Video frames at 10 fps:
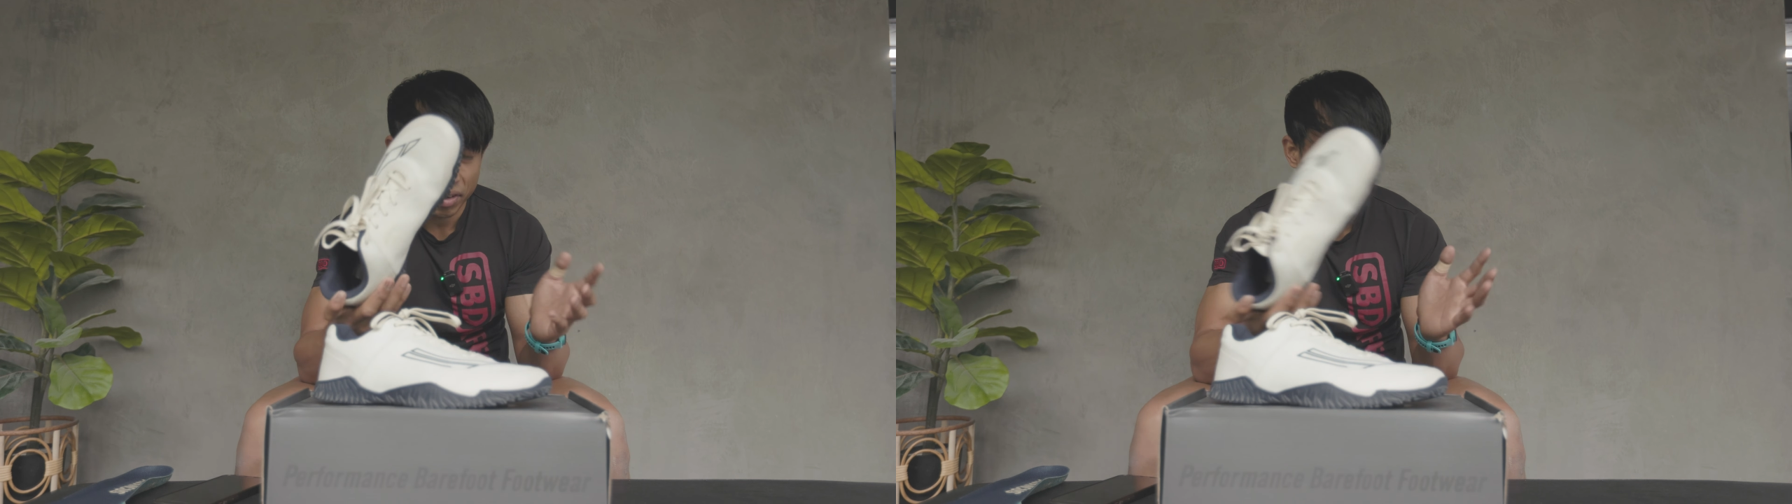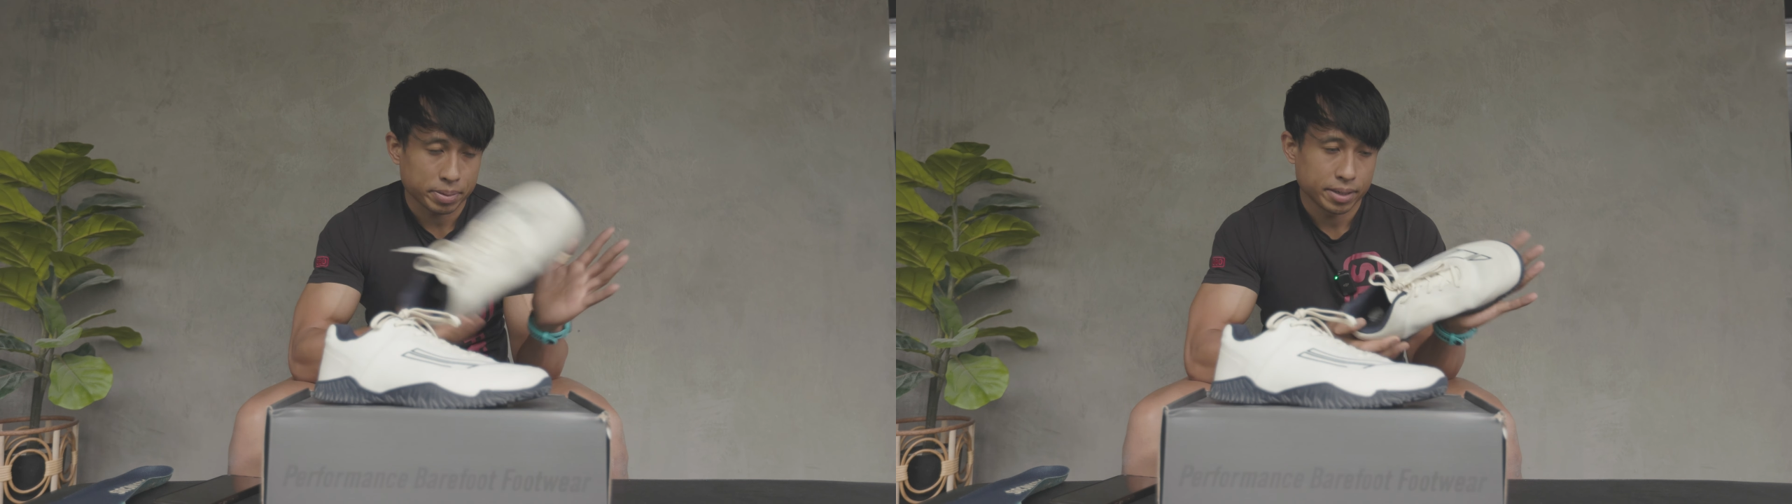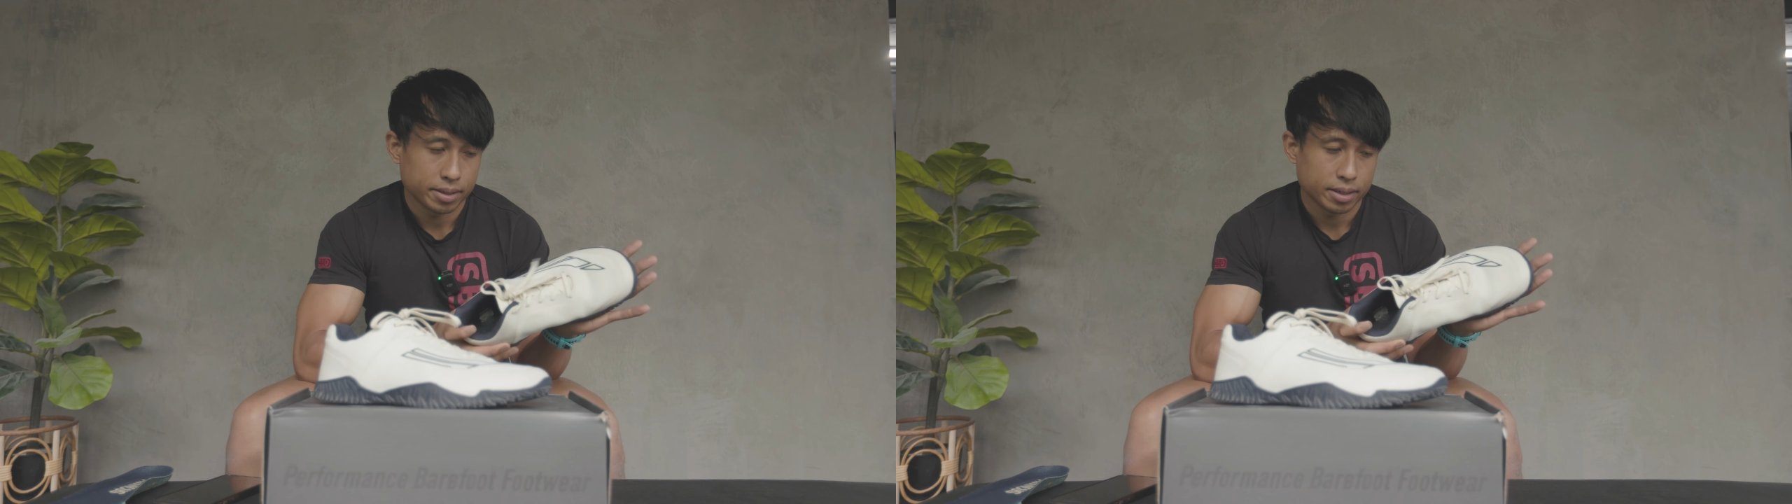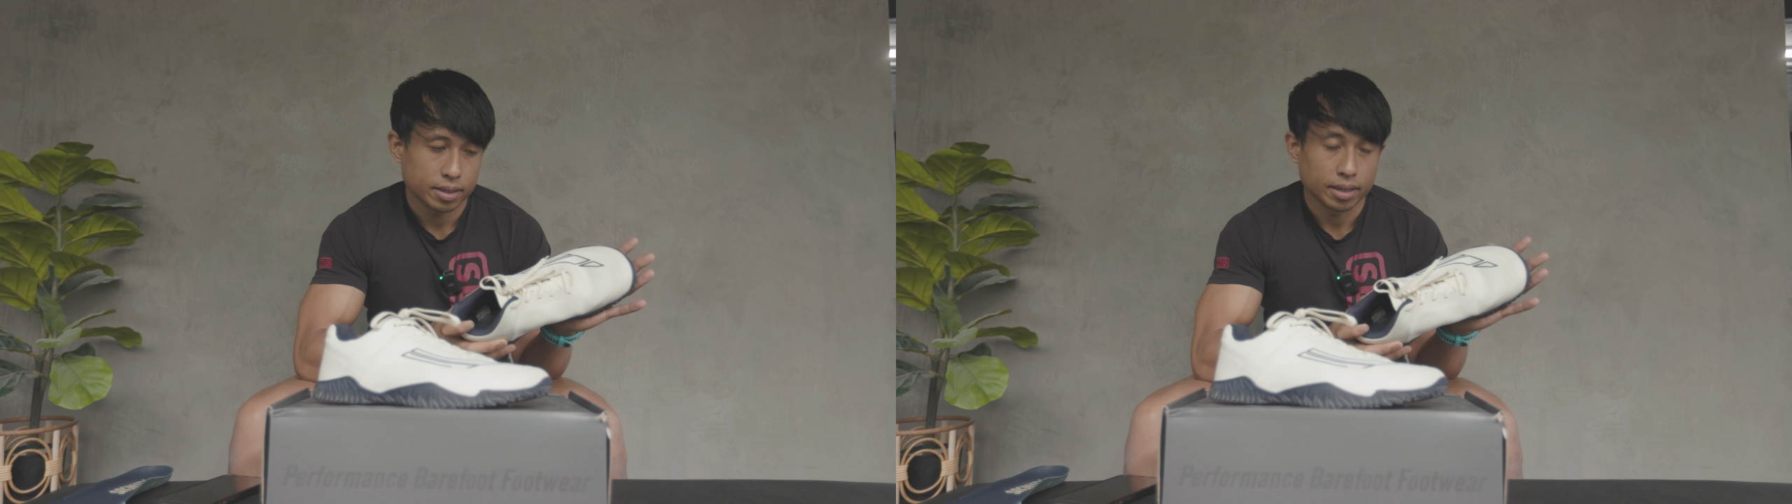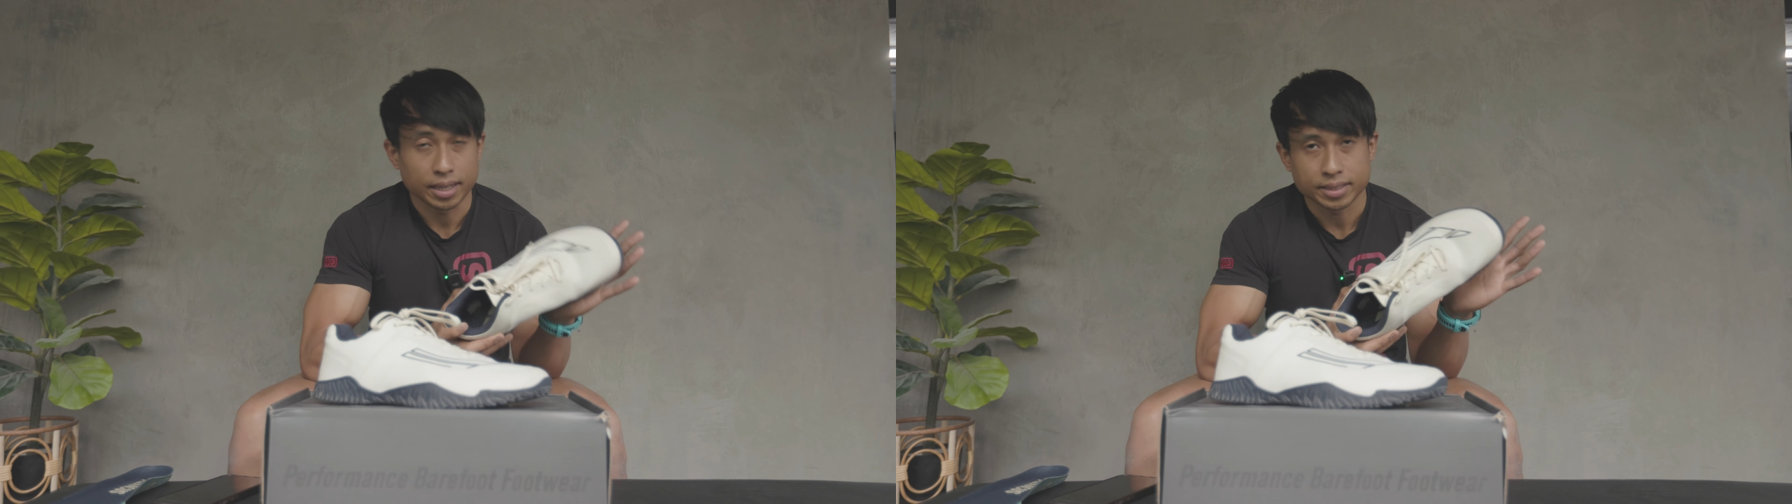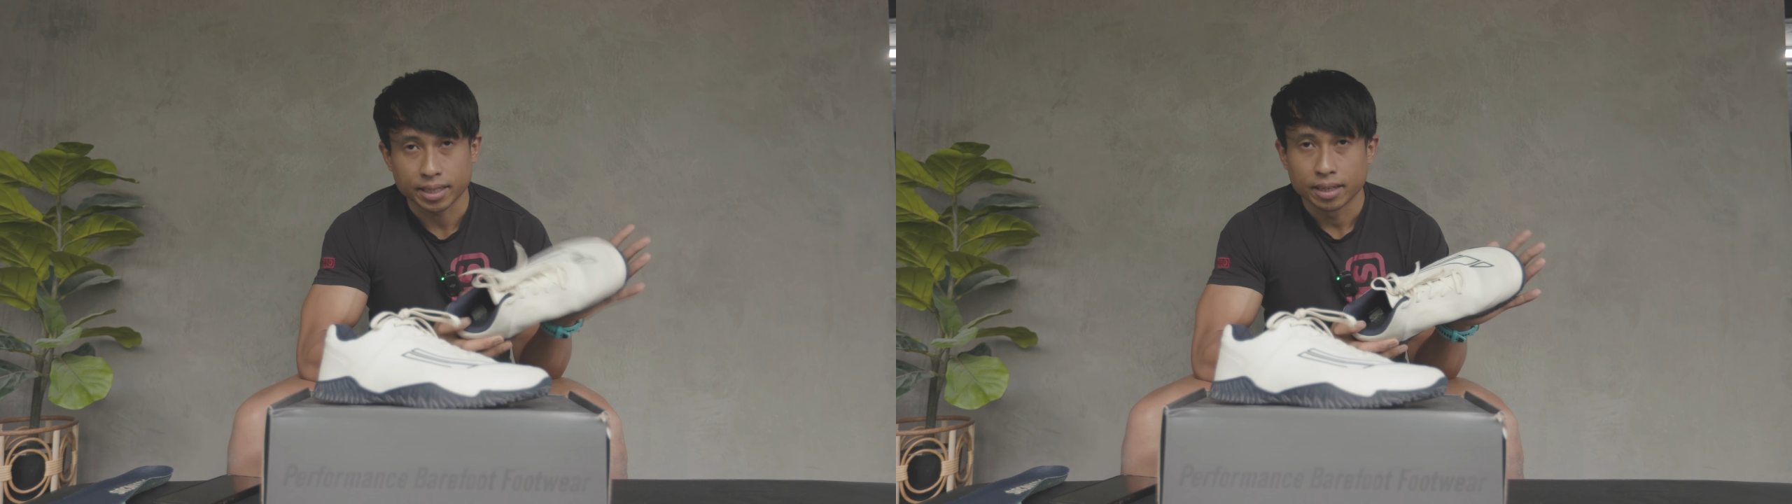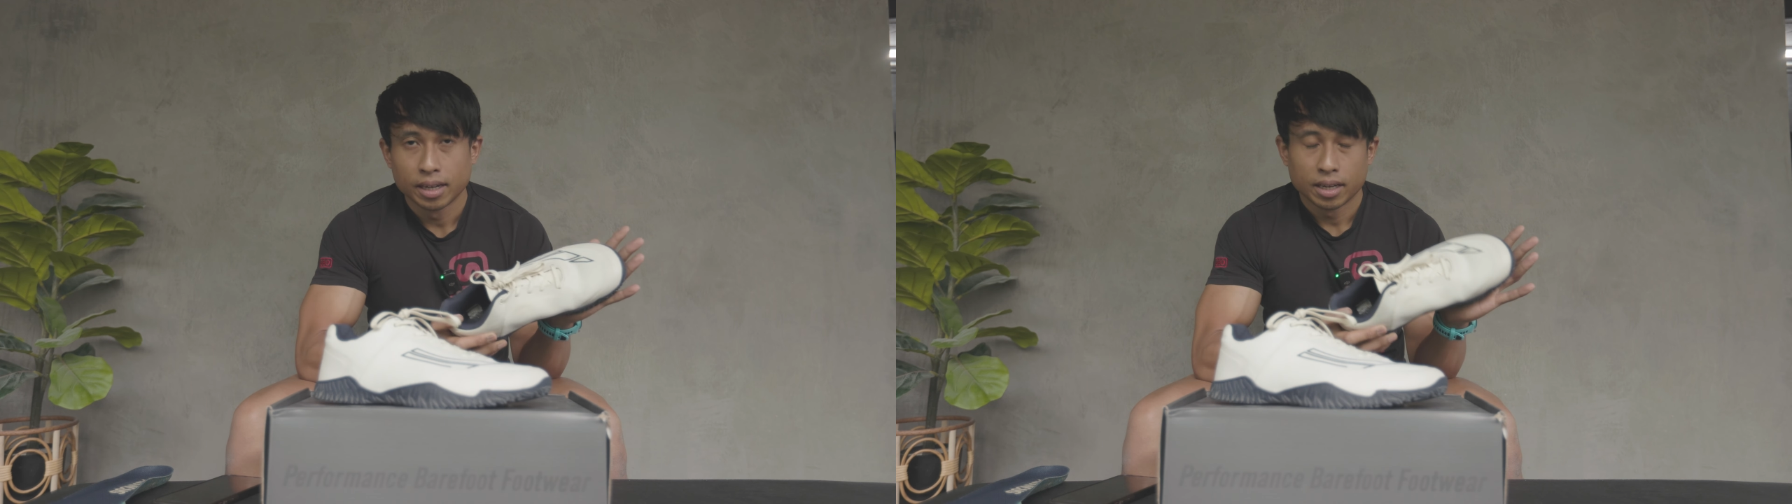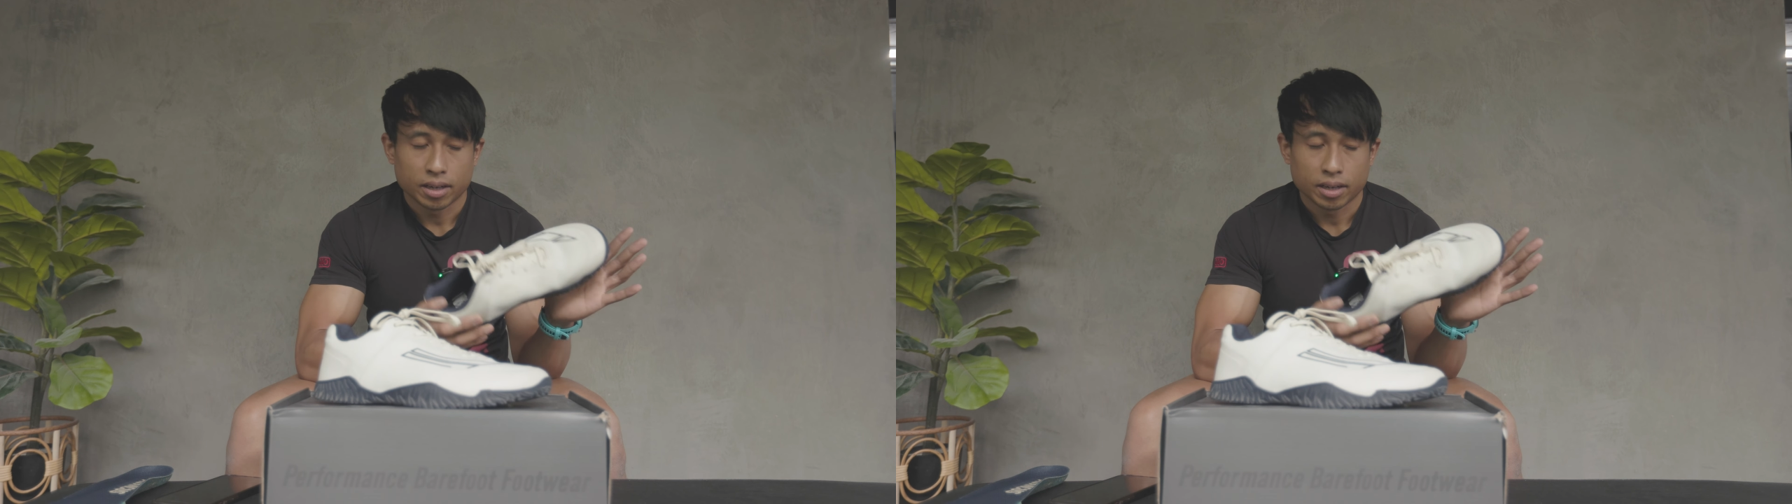The grip, like I said,